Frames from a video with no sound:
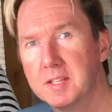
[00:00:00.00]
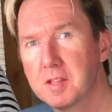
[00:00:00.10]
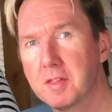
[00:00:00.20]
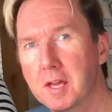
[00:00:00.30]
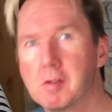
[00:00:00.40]

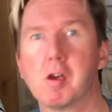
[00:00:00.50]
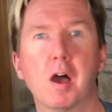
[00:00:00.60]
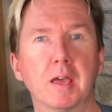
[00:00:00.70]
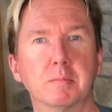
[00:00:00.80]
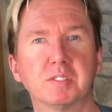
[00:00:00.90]
the thing,
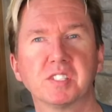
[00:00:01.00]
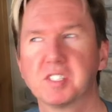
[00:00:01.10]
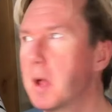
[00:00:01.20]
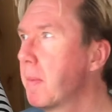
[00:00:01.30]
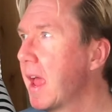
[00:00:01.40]
I am
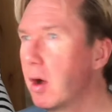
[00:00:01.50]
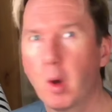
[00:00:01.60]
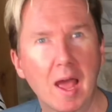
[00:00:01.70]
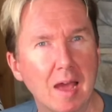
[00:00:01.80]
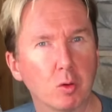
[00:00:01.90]
somehow
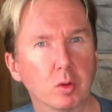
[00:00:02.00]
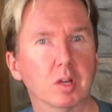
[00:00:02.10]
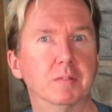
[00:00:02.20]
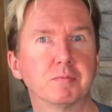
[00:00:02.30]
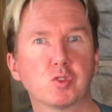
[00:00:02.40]
out
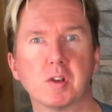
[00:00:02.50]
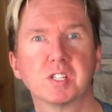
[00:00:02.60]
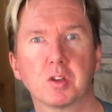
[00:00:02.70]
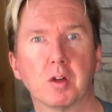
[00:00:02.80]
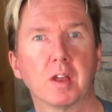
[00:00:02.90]
of
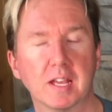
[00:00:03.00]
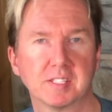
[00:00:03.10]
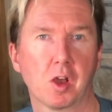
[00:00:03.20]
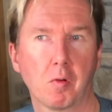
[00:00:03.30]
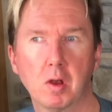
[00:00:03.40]
Trijicon
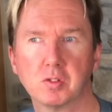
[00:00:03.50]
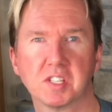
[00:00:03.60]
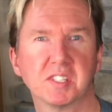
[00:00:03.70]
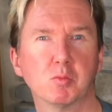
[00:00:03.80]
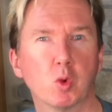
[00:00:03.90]
SROs. I
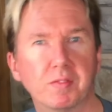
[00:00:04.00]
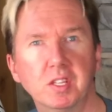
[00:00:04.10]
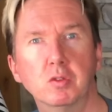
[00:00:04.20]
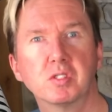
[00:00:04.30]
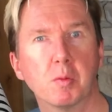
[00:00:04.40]
seem to have
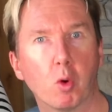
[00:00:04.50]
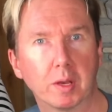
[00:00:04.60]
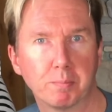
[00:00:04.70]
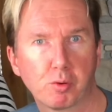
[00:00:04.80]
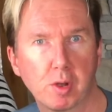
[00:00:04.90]
used them all
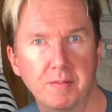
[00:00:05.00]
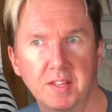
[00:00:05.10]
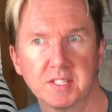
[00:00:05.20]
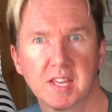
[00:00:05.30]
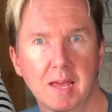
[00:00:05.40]
in
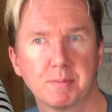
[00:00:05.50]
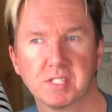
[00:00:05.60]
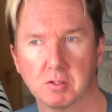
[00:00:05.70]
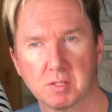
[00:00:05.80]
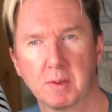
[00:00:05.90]
previous
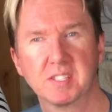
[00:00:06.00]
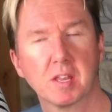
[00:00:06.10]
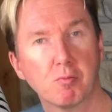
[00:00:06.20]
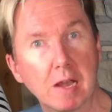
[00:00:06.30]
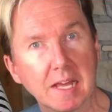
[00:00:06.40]
episodes, plus
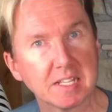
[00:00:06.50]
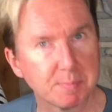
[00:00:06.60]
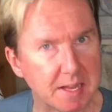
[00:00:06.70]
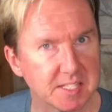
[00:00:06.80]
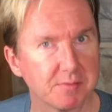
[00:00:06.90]
they're really
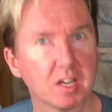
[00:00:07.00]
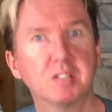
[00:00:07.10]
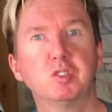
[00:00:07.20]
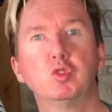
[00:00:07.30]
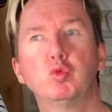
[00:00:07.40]
expensive and I
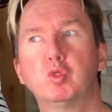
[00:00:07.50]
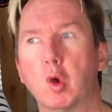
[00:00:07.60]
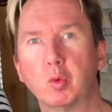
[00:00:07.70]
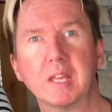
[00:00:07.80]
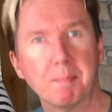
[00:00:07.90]

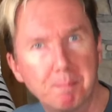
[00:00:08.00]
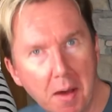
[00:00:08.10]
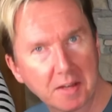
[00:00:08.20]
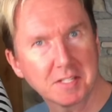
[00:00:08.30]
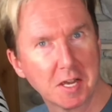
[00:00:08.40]
don't get
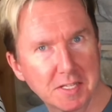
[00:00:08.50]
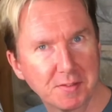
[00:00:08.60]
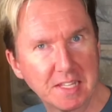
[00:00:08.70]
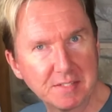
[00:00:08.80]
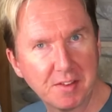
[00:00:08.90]
monetized
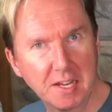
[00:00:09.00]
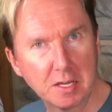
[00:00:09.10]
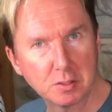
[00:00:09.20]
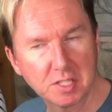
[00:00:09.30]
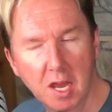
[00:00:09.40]
for these
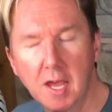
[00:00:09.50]
videos.